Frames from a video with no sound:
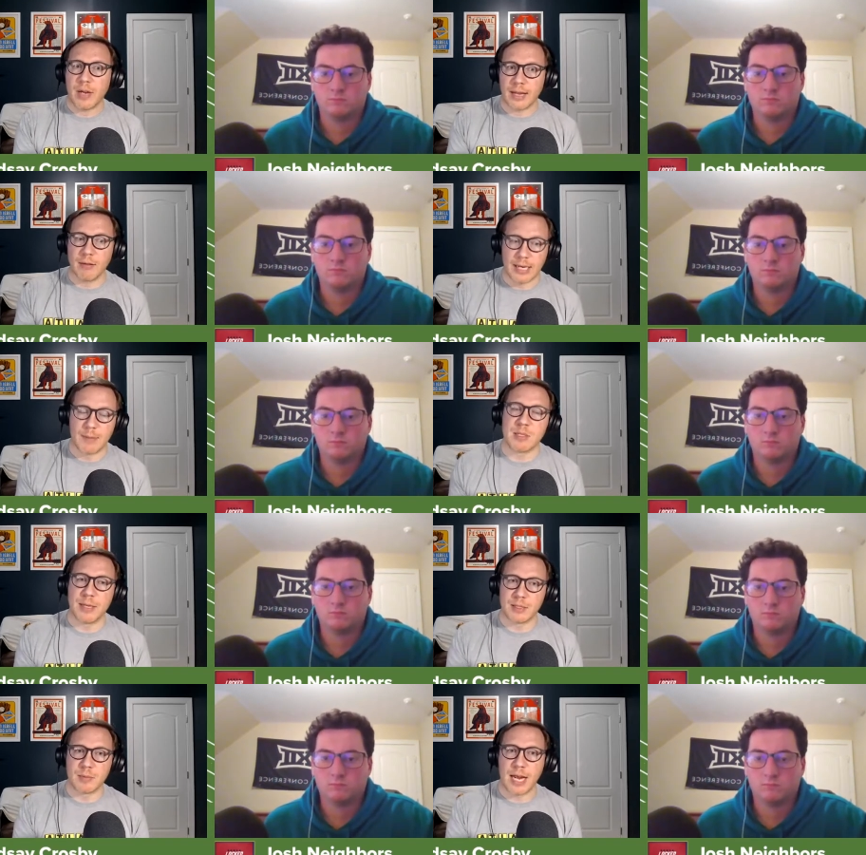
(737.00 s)
Speaker 1: and let him
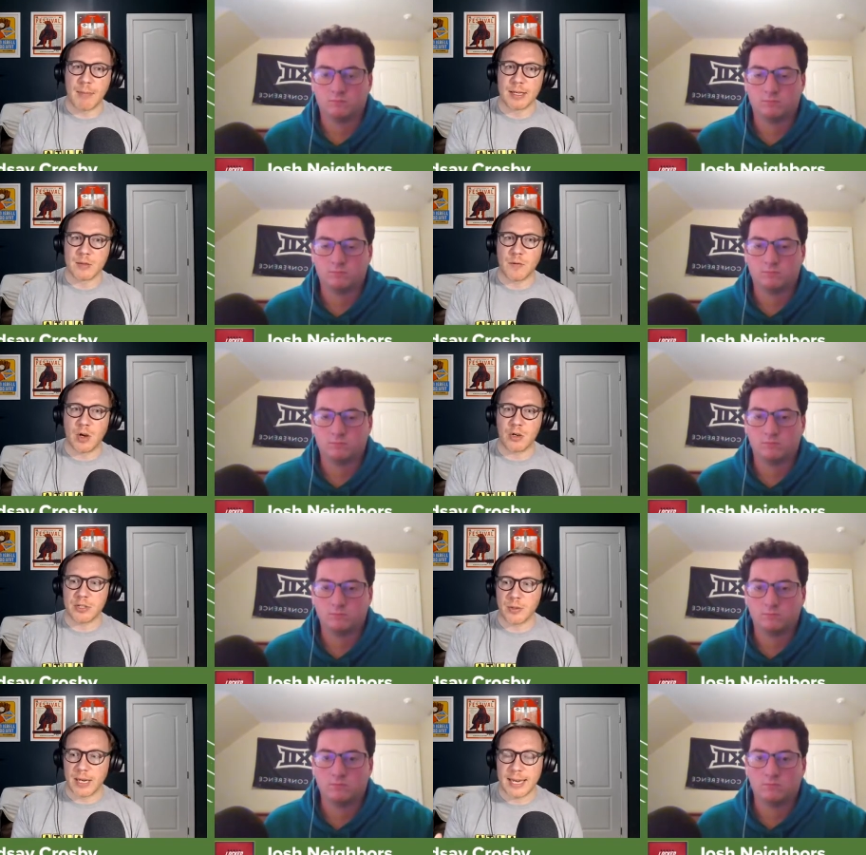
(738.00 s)
spend some time this fall
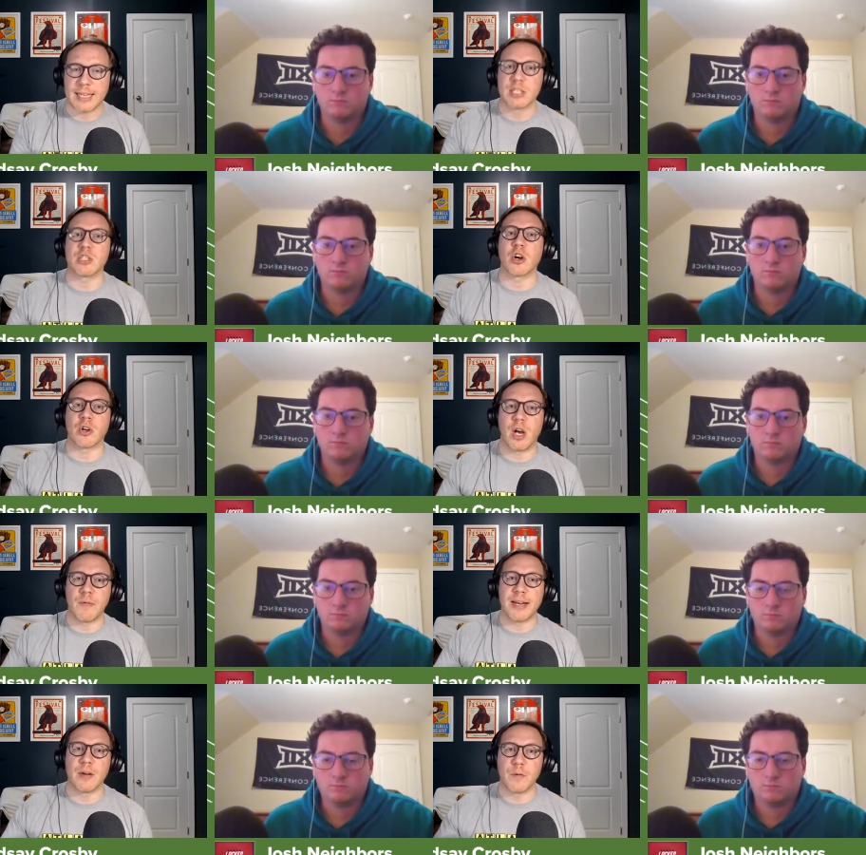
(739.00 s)
so that he can start
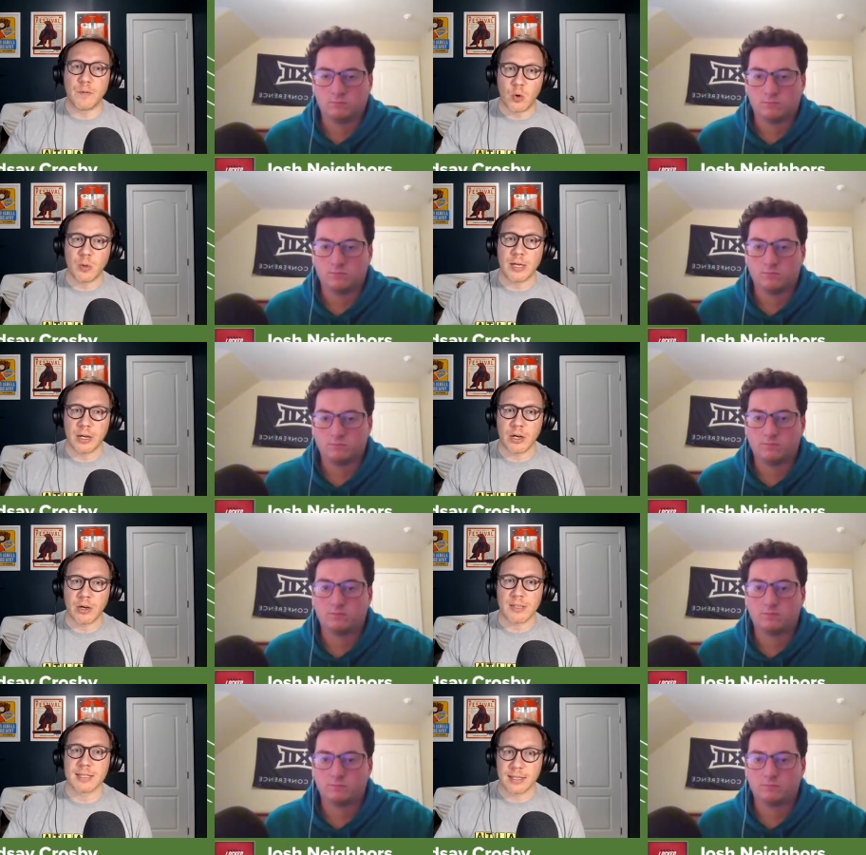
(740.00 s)
off and get a full year in
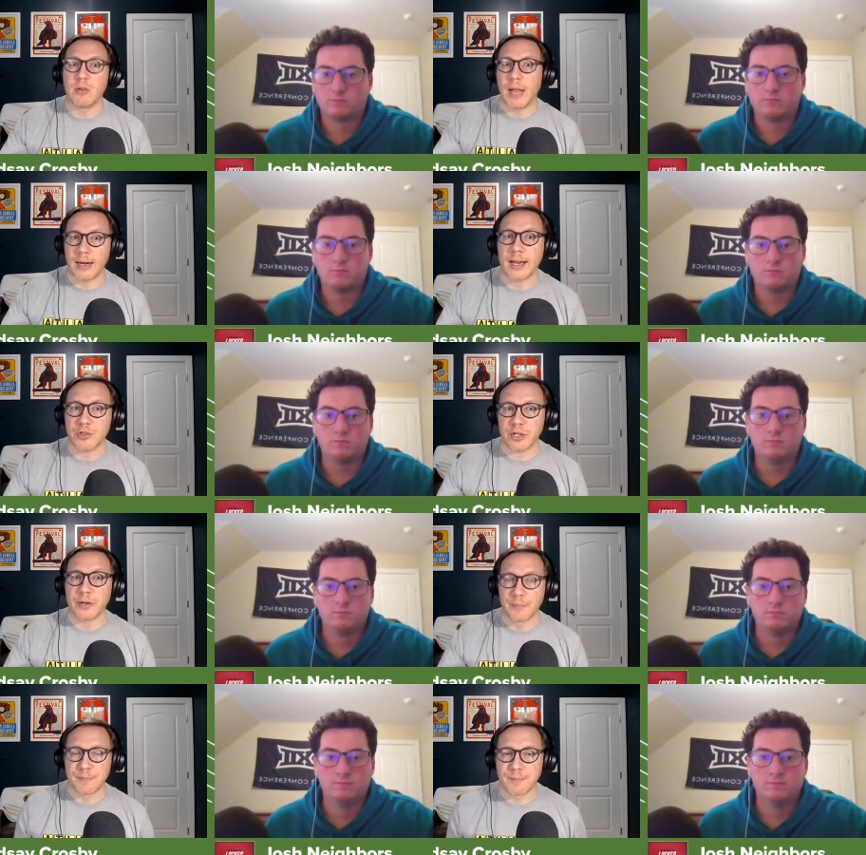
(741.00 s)
single A next year.
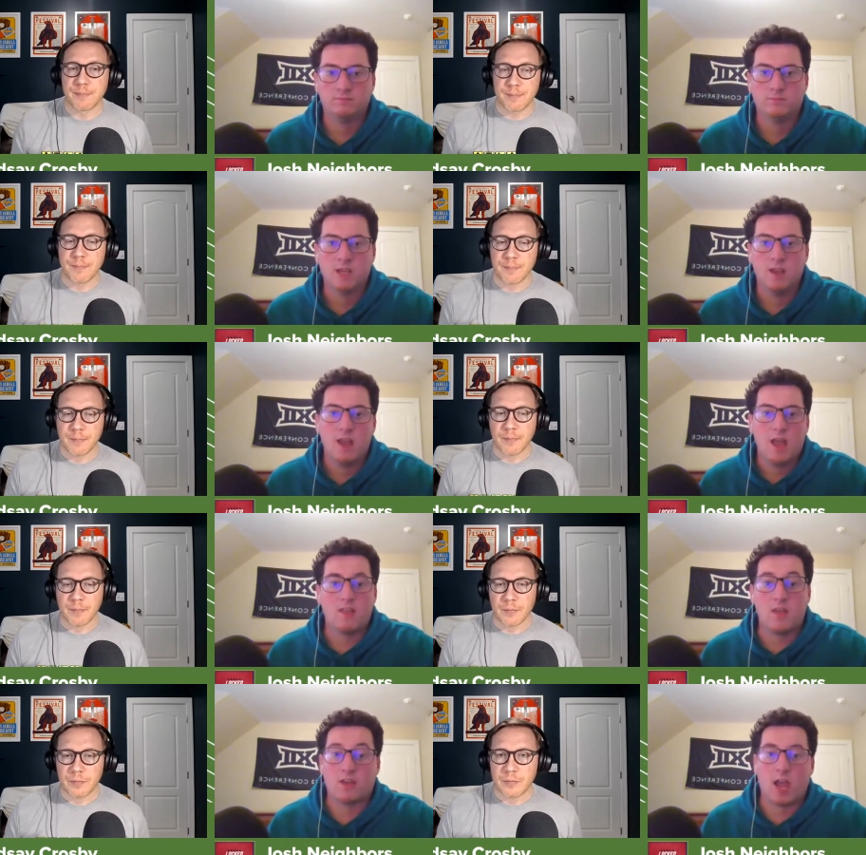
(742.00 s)

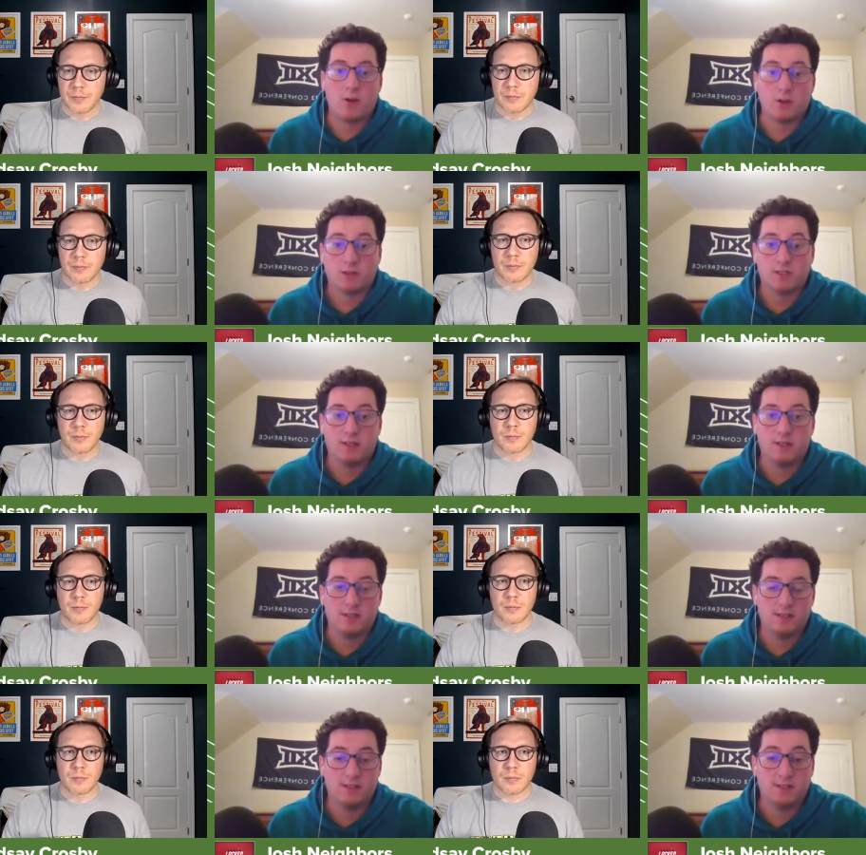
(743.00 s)
Speaker 2: And another guy you're interested in
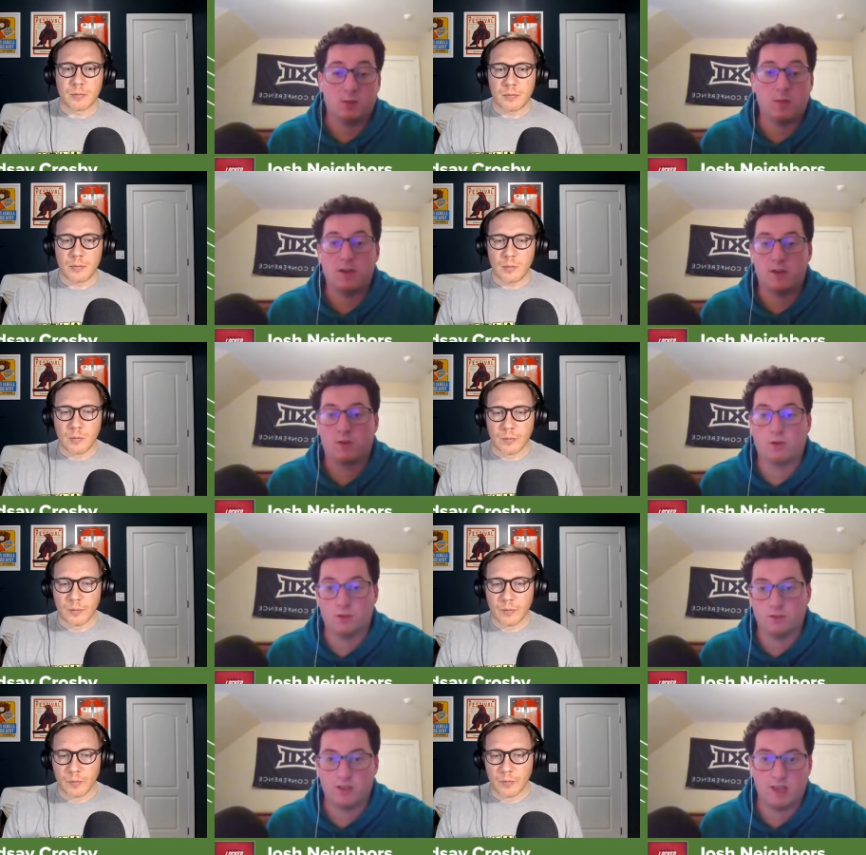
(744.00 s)
is, is Armando
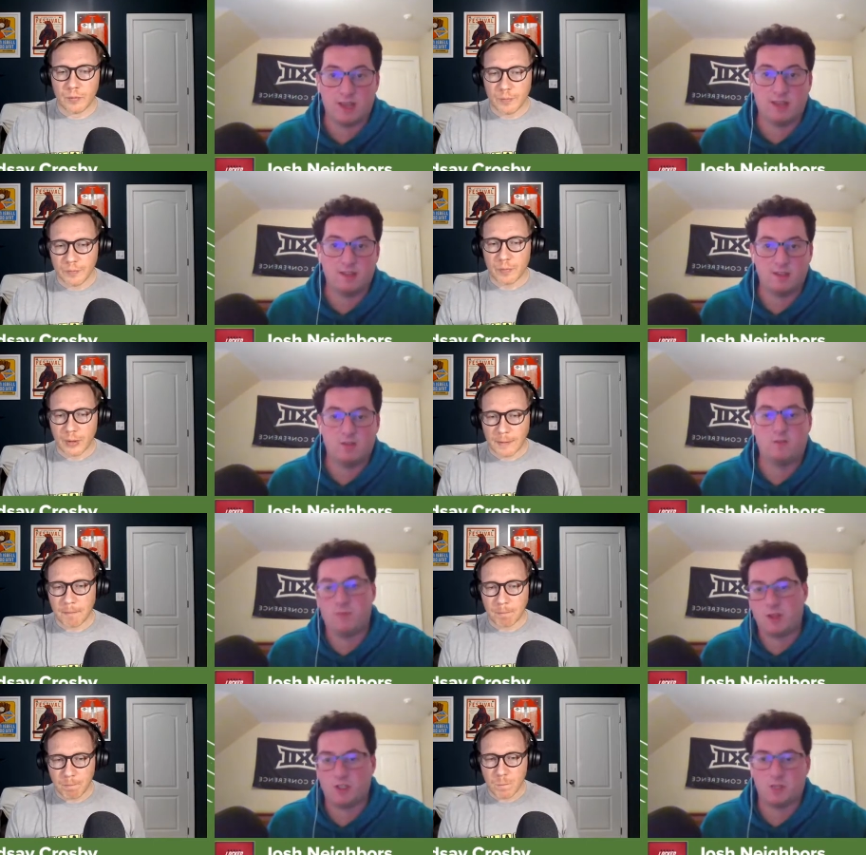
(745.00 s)
Cruz. Uh, and, and,
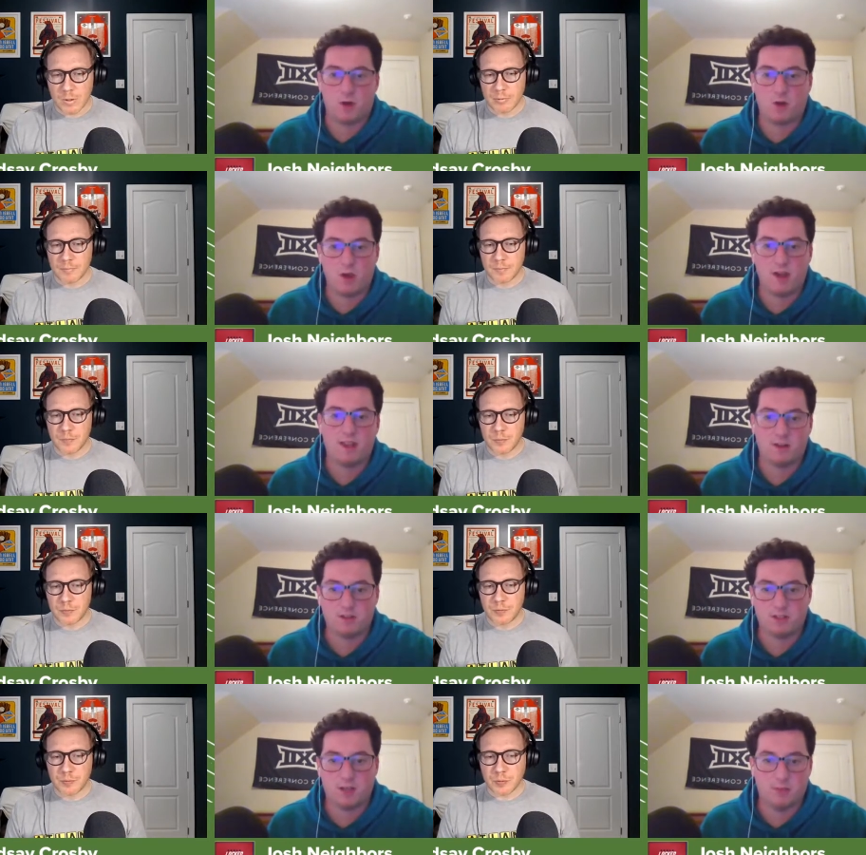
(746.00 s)
you've mentioned him already
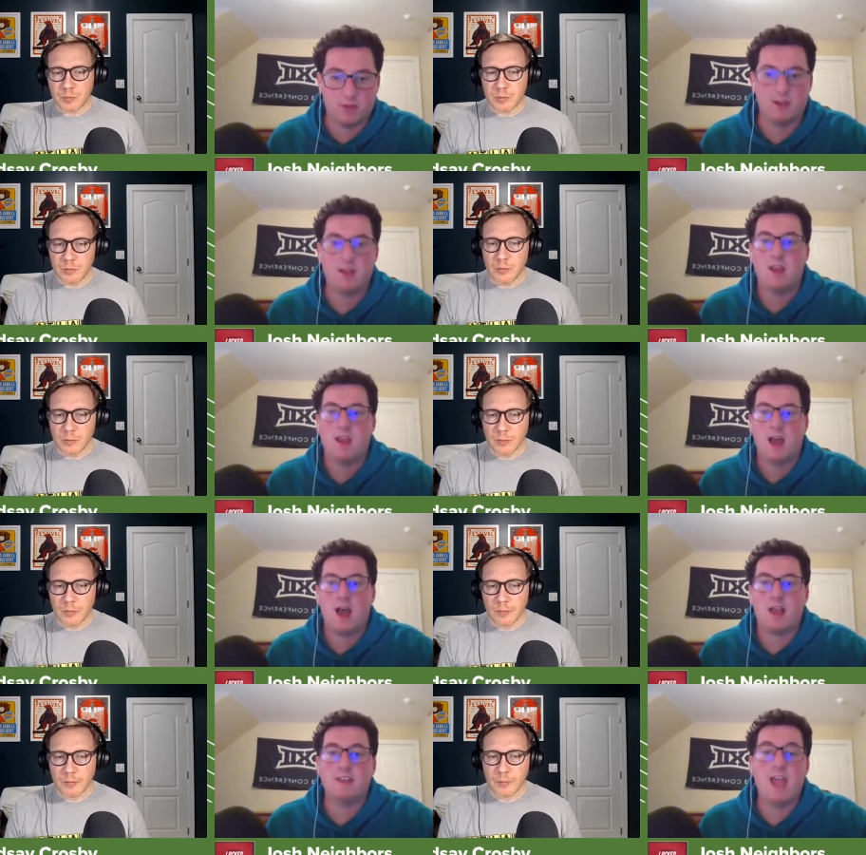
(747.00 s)
here some, but
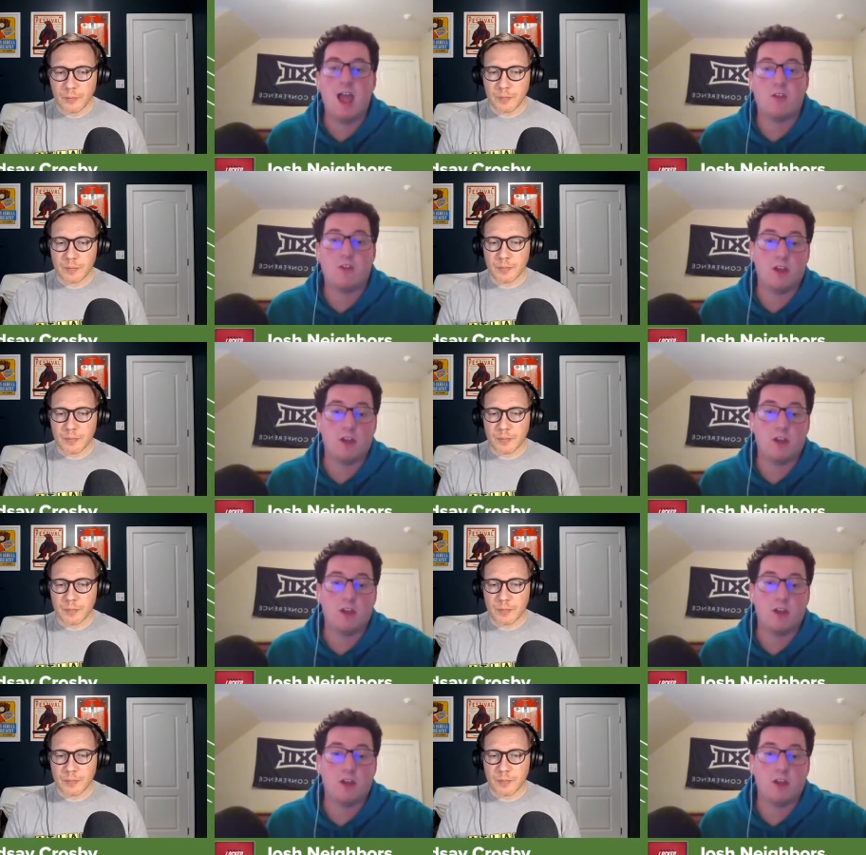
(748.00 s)
uh, now their